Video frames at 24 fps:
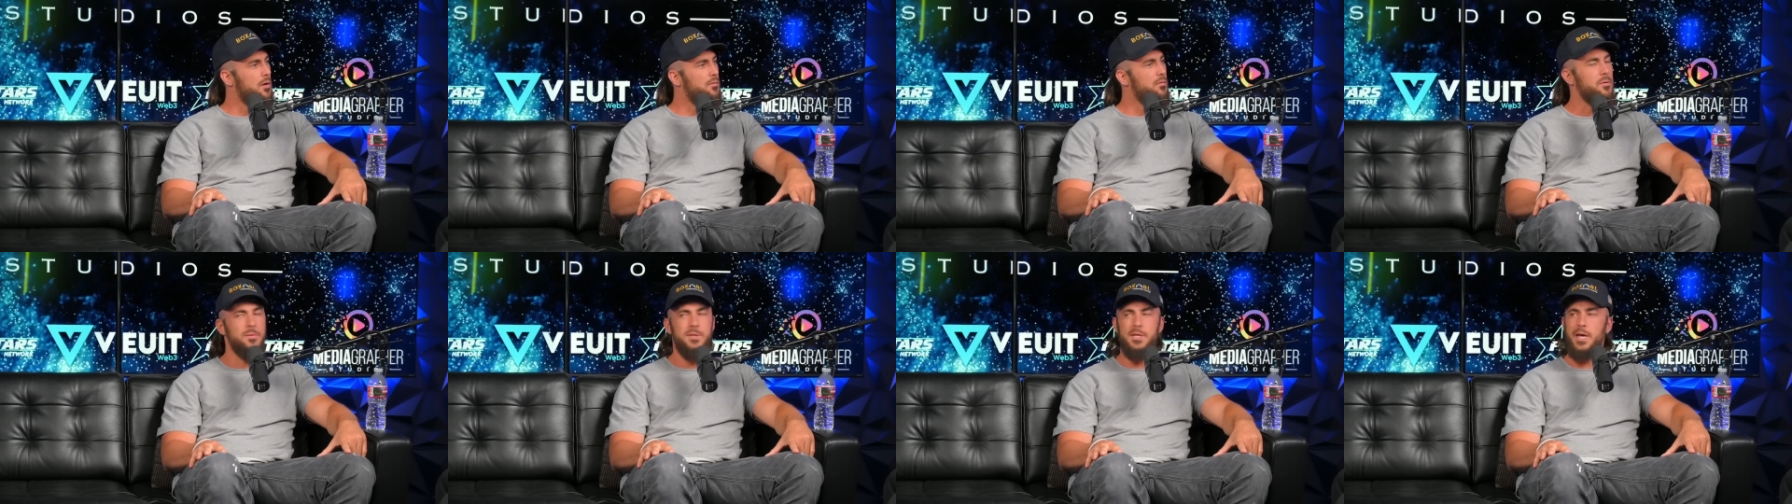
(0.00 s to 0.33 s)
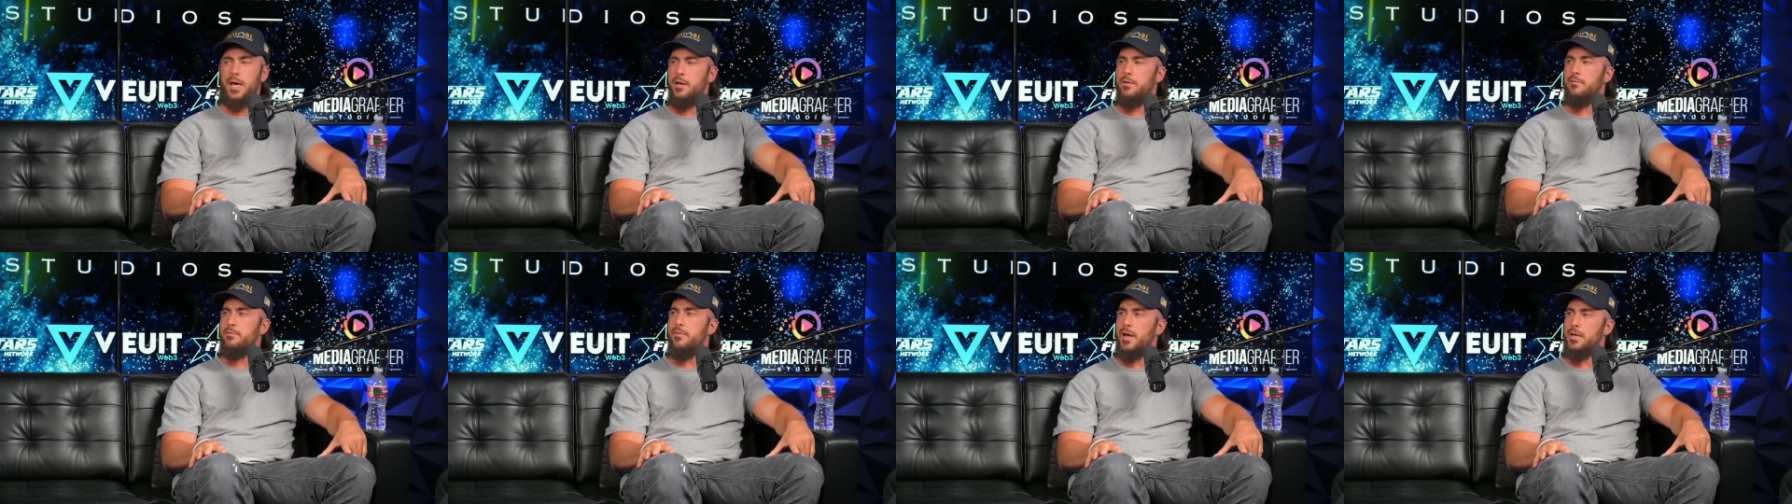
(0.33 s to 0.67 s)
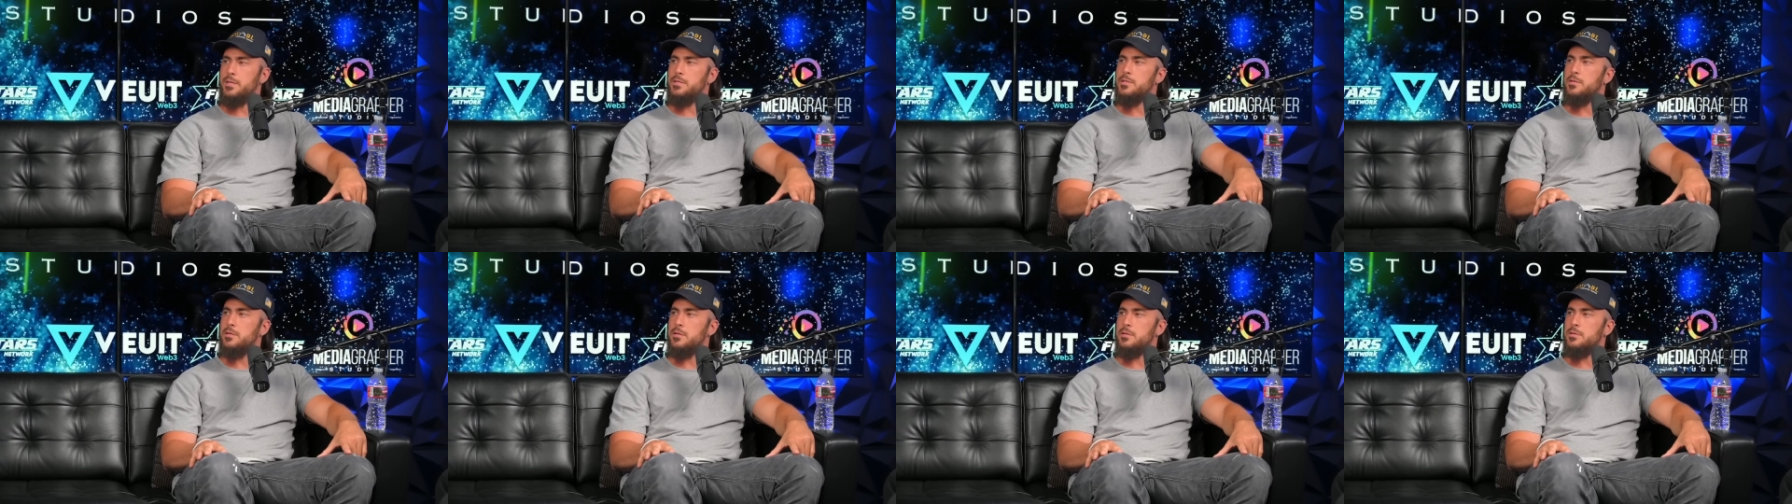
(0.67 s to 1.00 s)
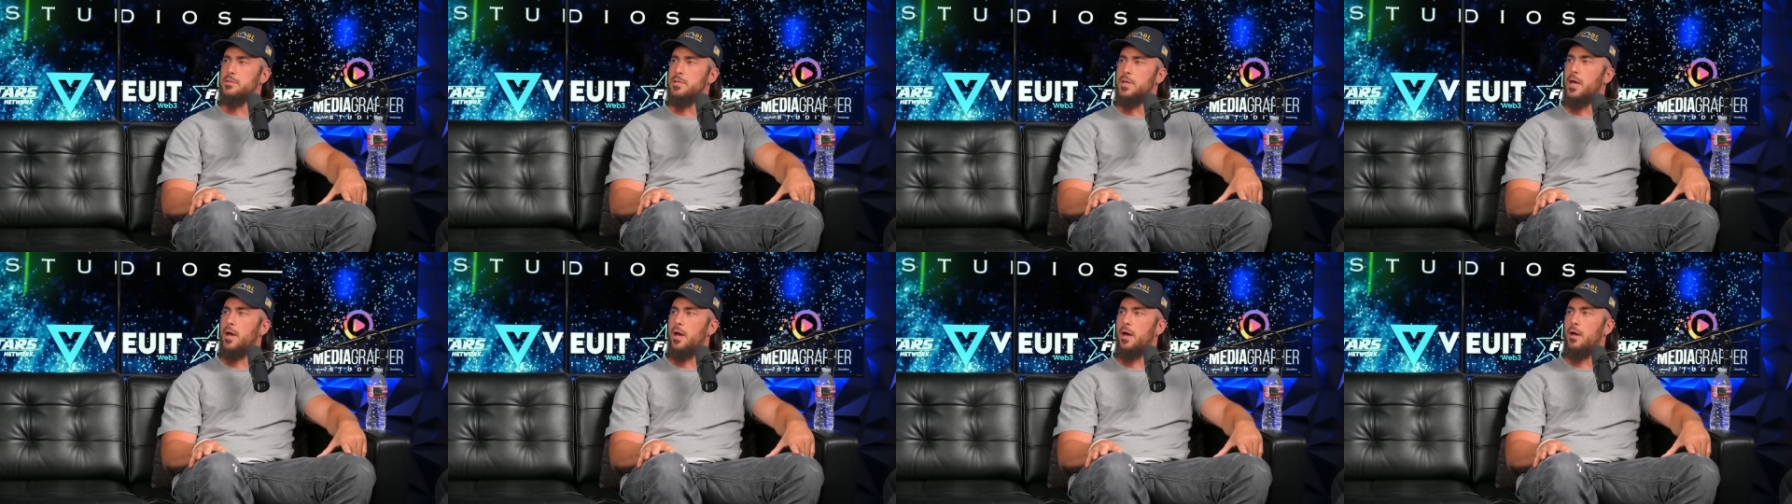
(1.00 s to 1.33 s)
from ten
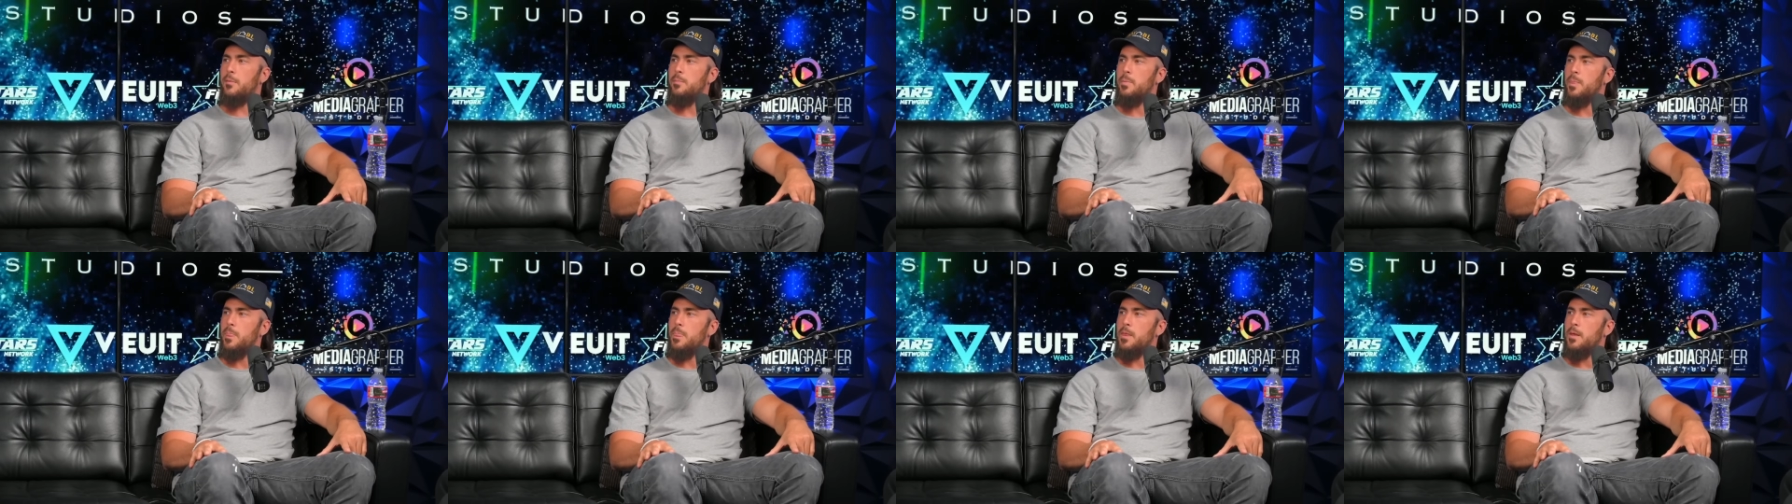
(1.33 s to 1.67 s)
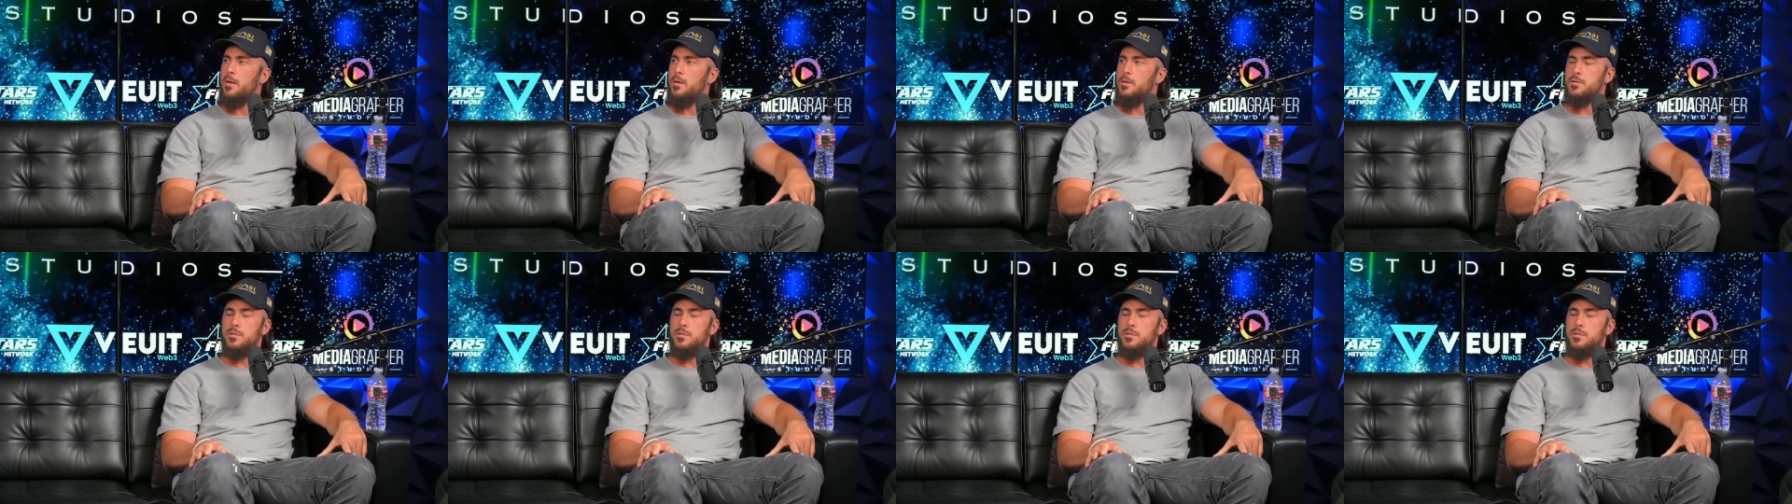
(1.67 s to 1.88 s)
investors. Yeah. Mm.